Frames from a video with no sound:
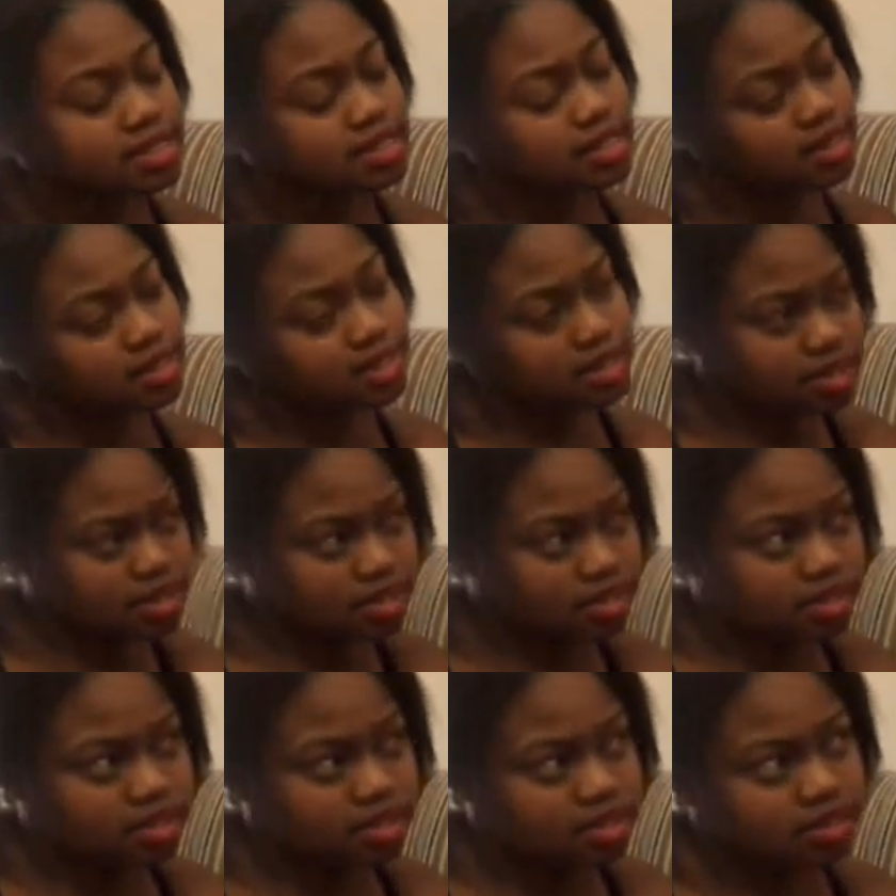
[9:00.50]

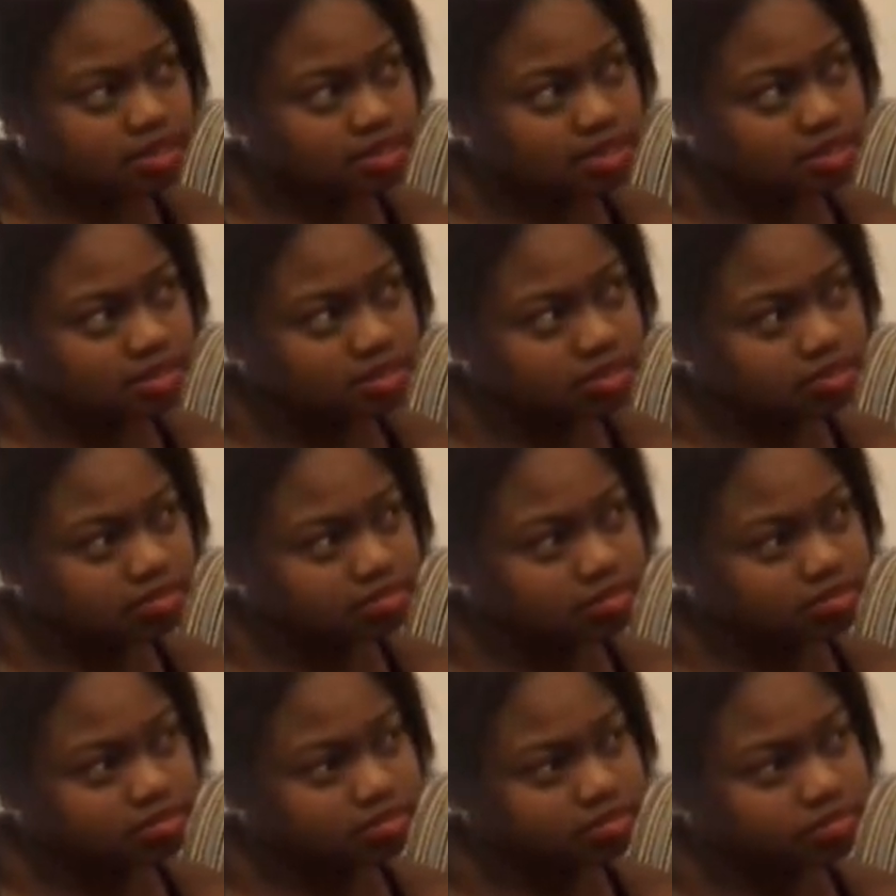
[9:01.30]

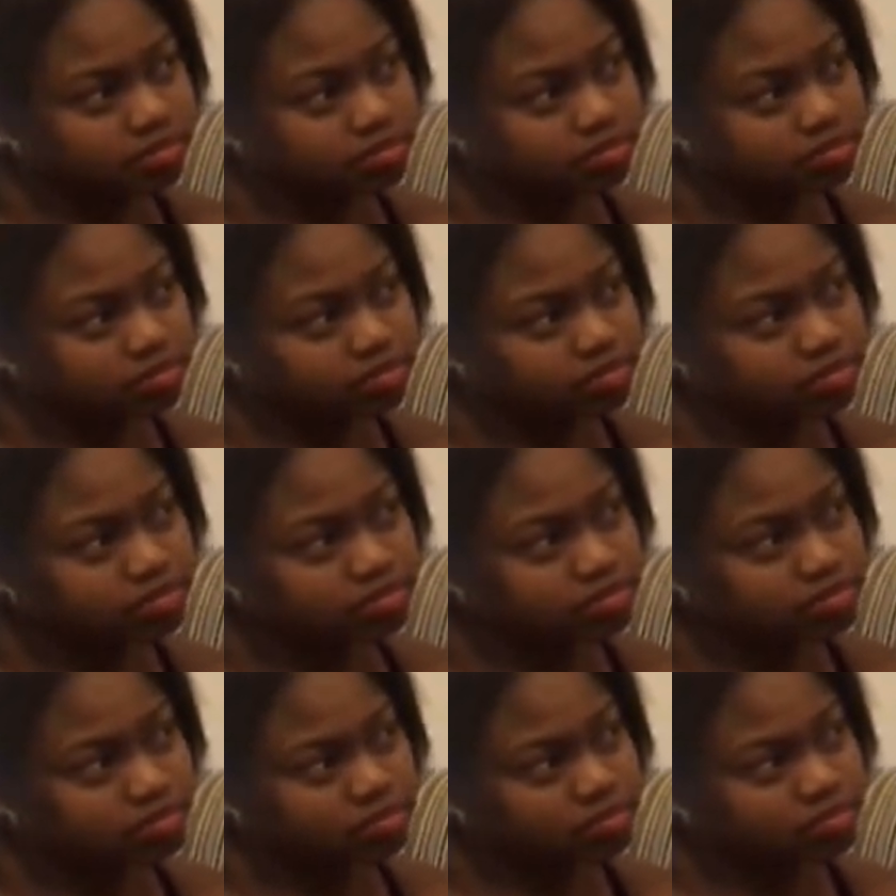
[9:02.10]

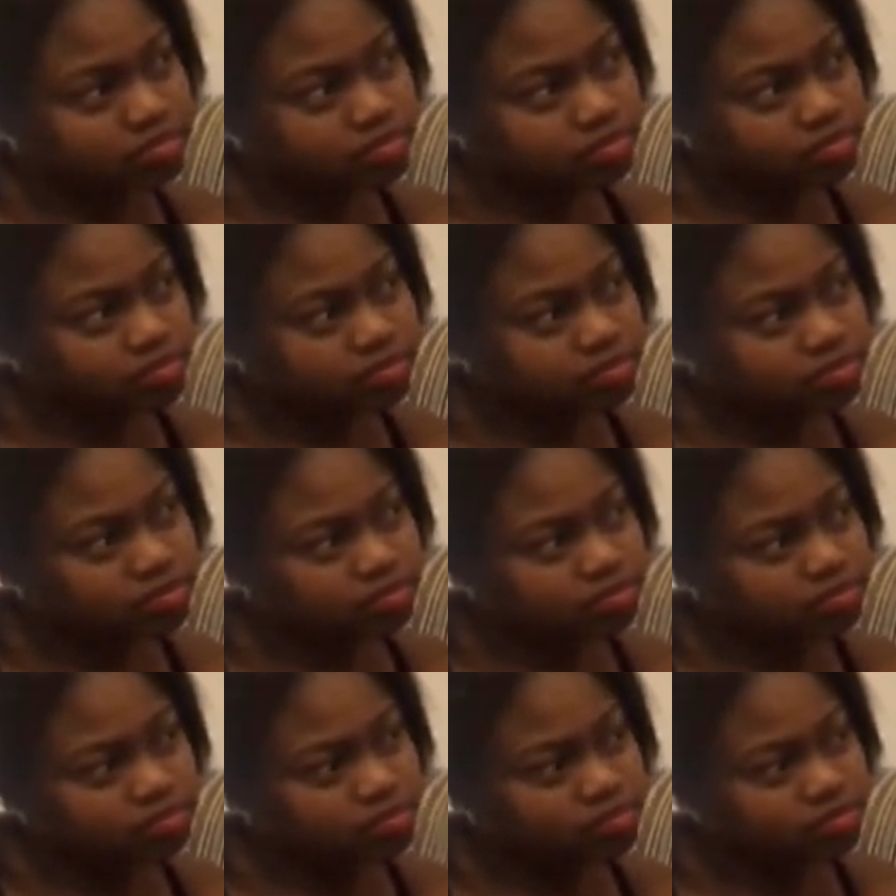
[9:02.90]

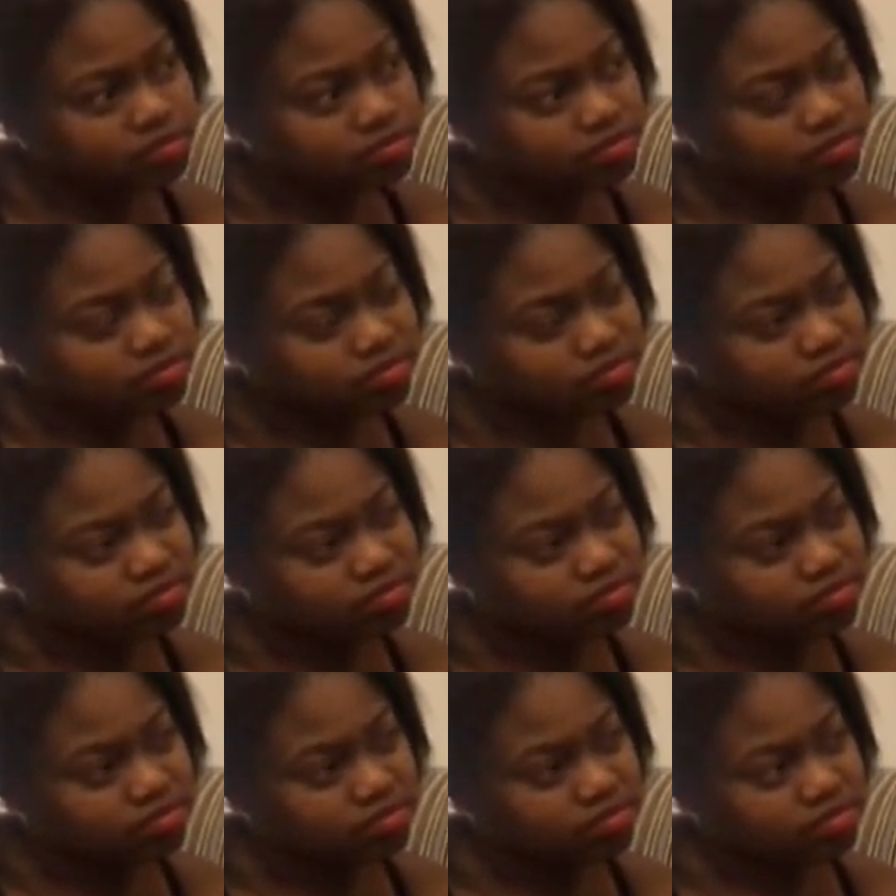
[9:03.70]

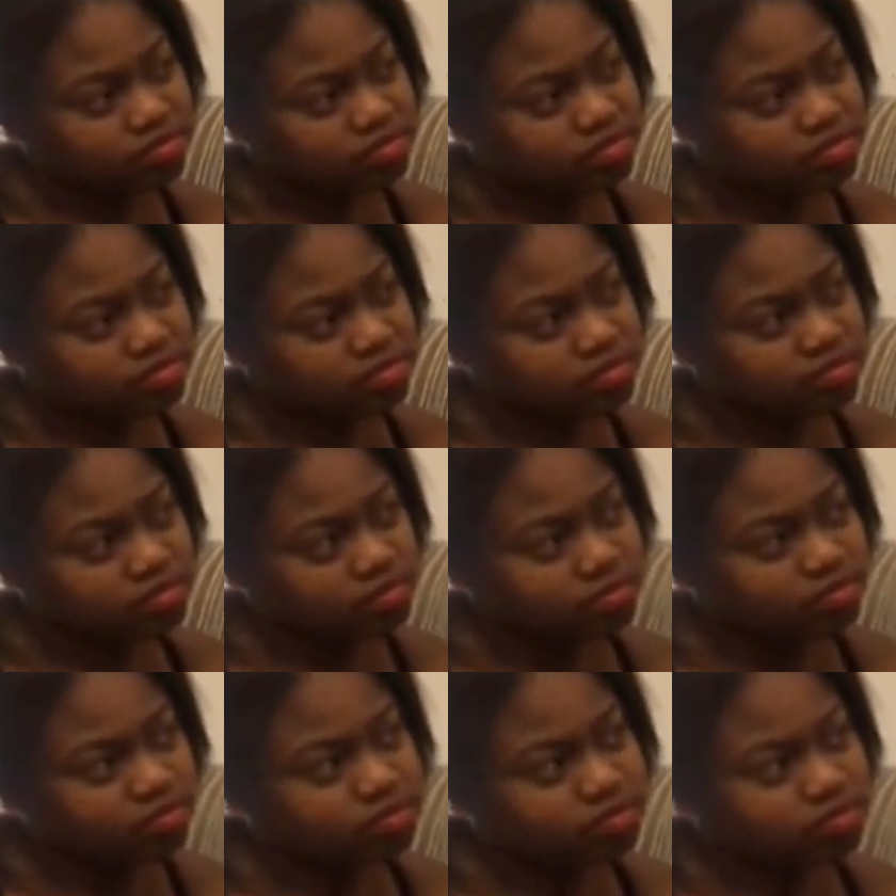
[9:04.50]

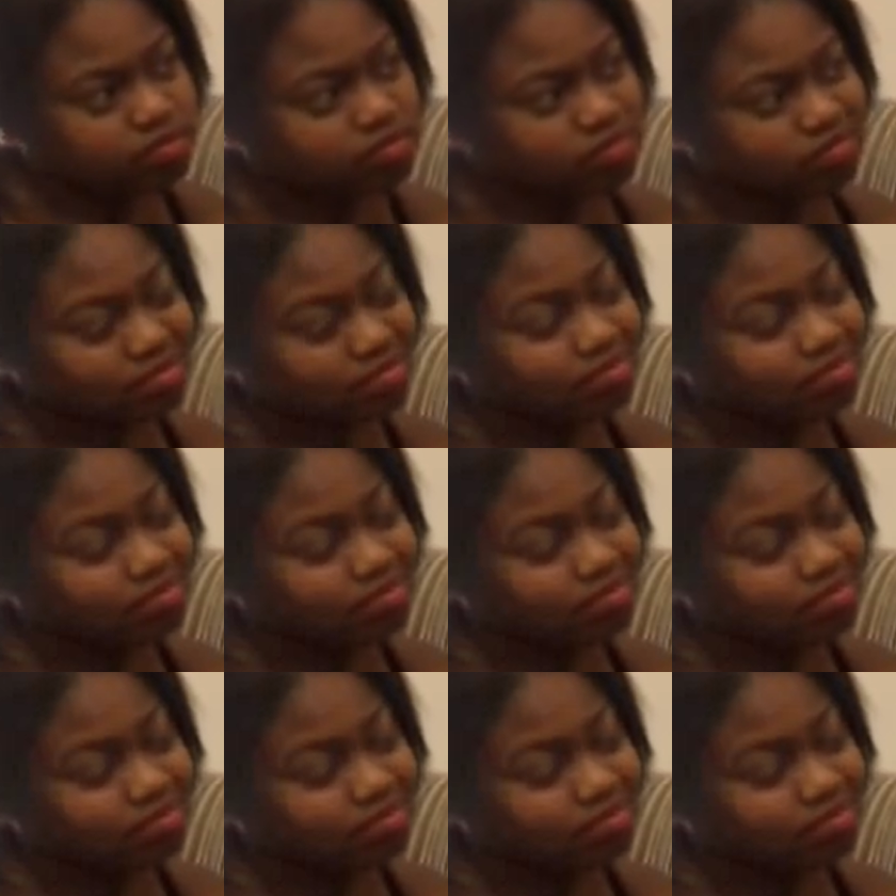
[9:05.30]
No words are spoken by the person on screen.